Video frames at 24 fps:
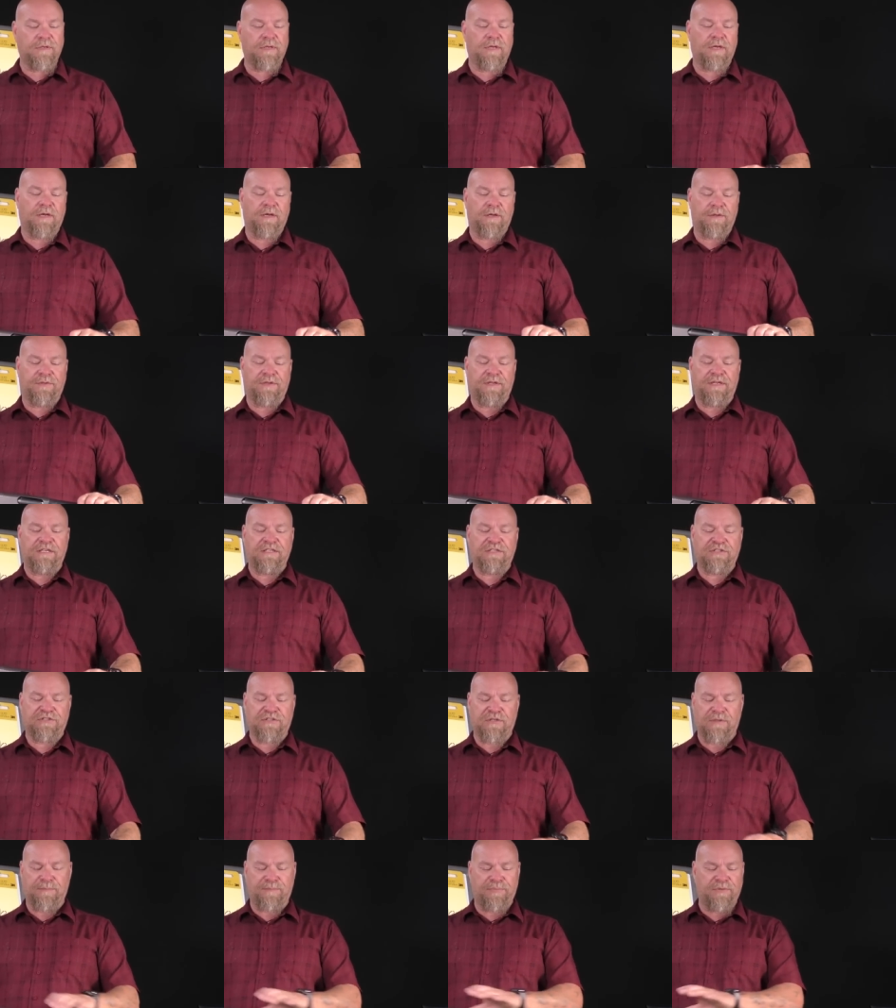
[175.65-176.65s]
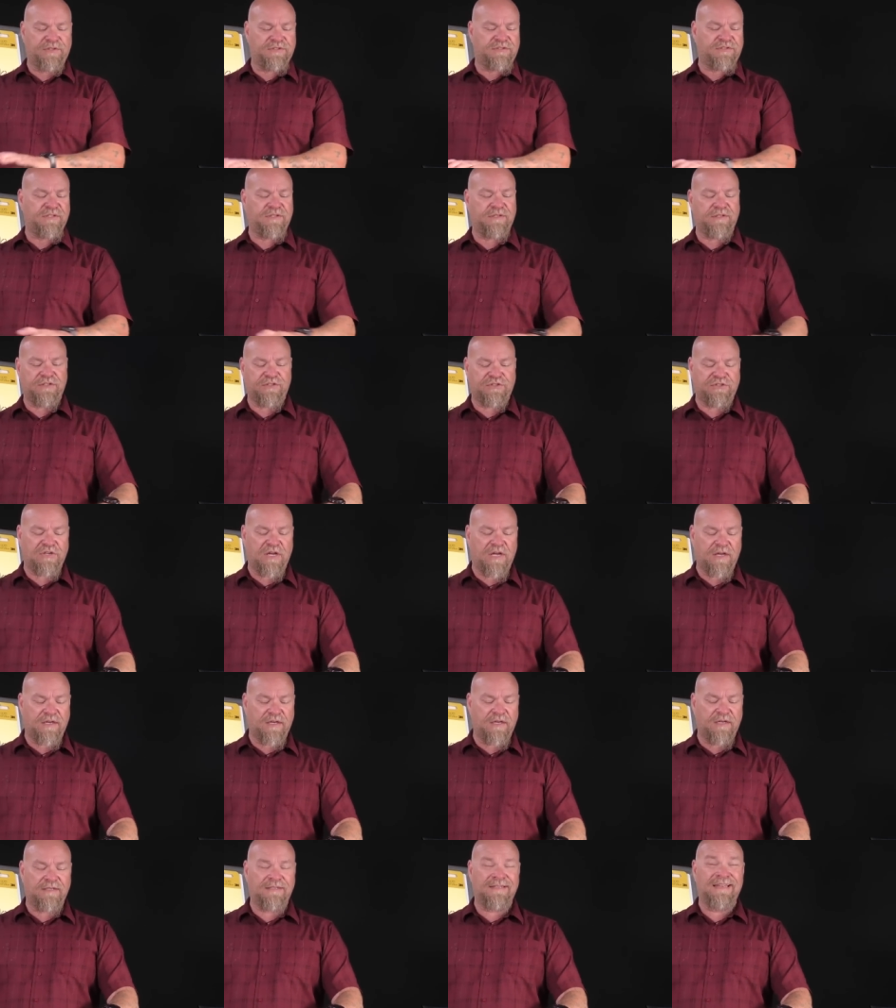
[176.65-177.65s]
Uh, the simplicity of the
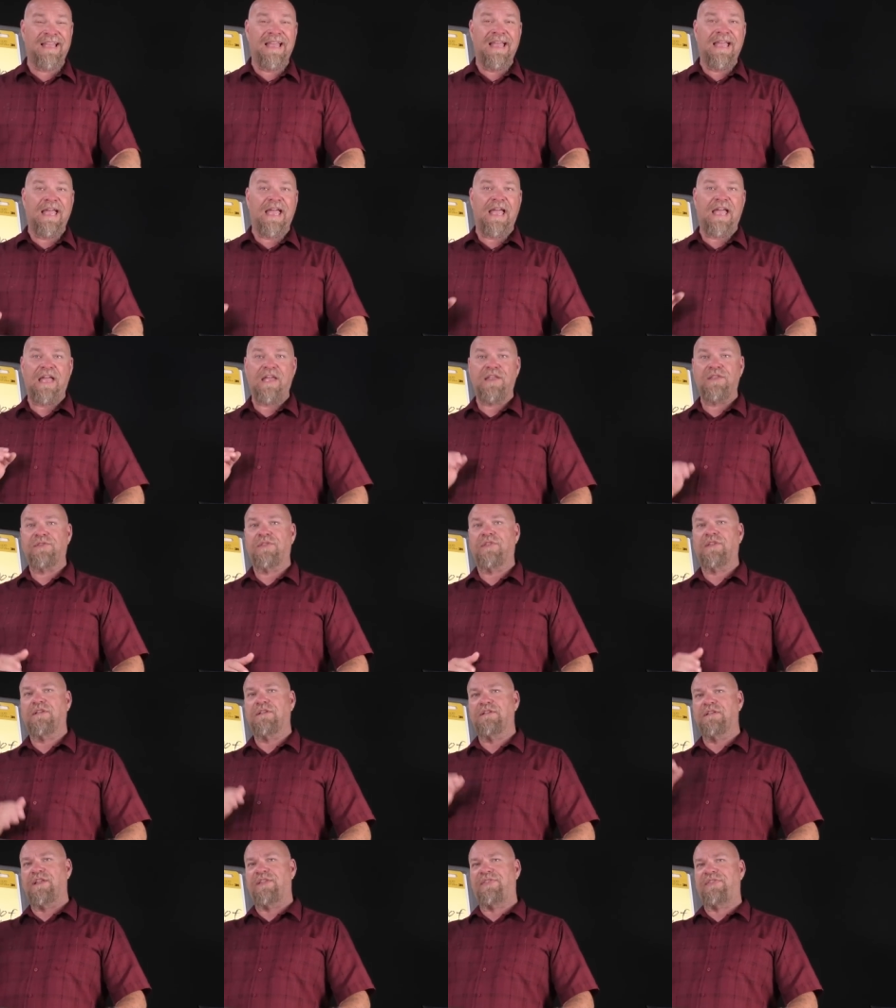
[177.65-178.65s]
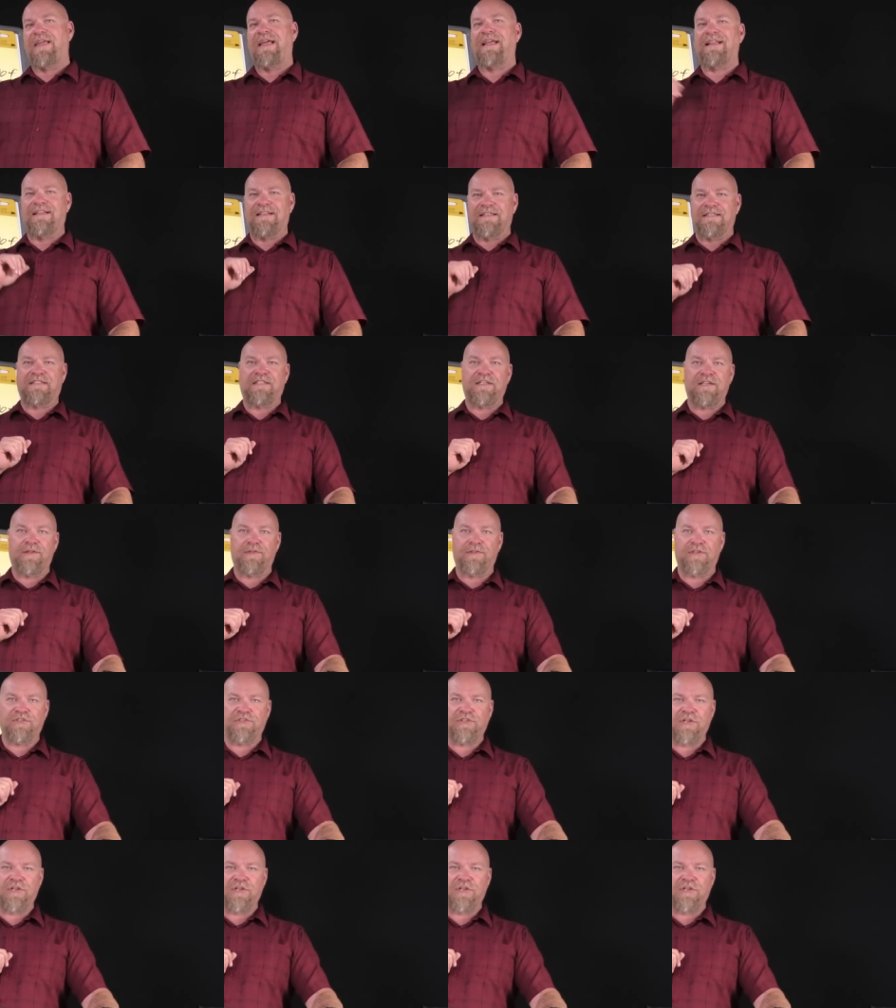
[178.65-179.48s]
shotgun and the lethality of the